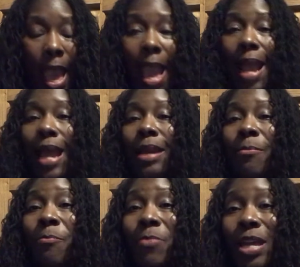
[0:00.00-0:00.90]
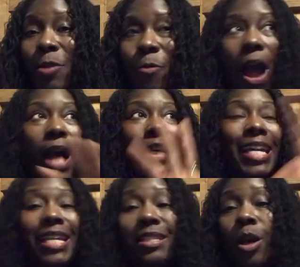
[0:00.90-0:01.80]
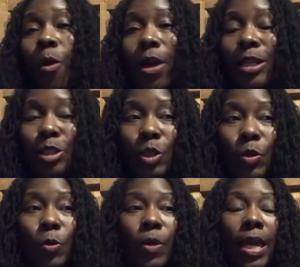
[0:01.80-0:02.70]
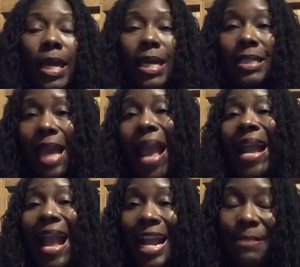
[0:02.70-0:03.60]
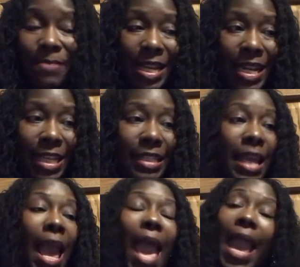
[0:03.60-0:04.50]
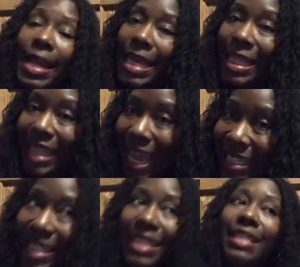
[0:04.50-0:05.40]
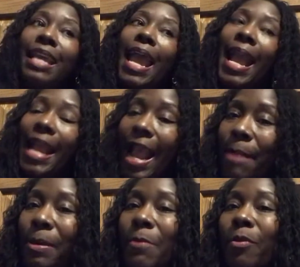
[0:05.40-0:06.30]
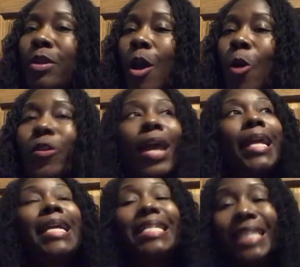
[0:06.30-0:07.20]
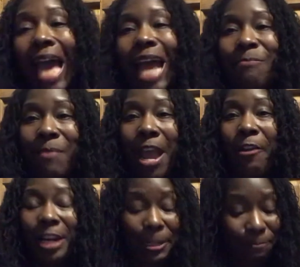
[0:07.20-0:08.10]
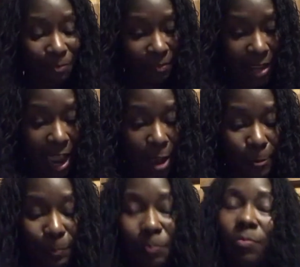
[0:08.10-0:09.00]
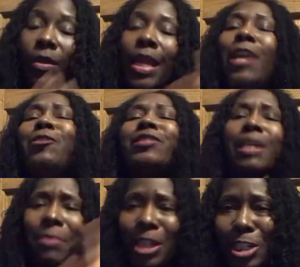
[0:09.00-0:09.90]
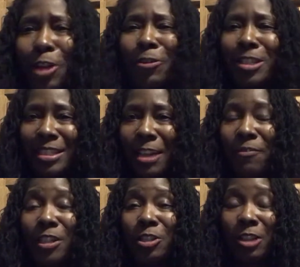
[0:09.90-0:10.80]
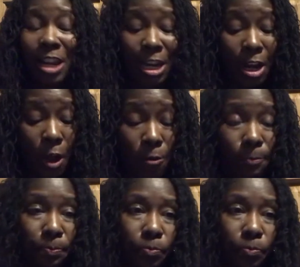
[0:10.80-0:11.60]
And meanwhile, he's going to his AA meetings and he lets the AA people know that he's gotten married. Now, here's some of the dirty stuff that you didn't know